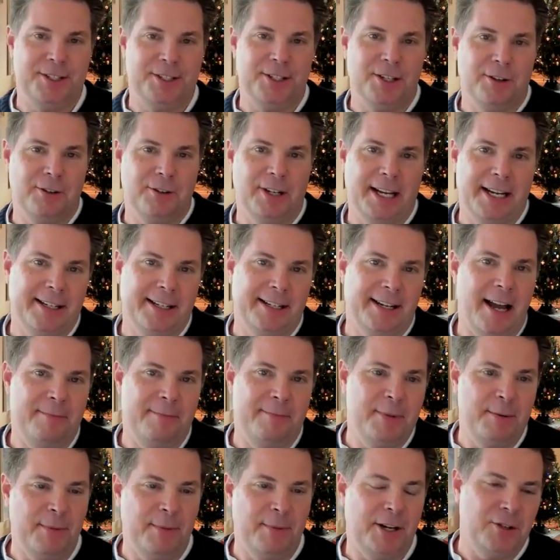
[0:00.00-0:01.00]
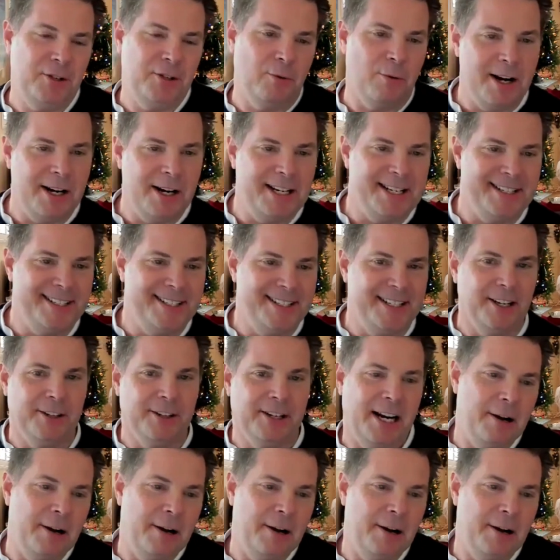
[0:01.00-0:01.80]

So like I'm in my 20s still,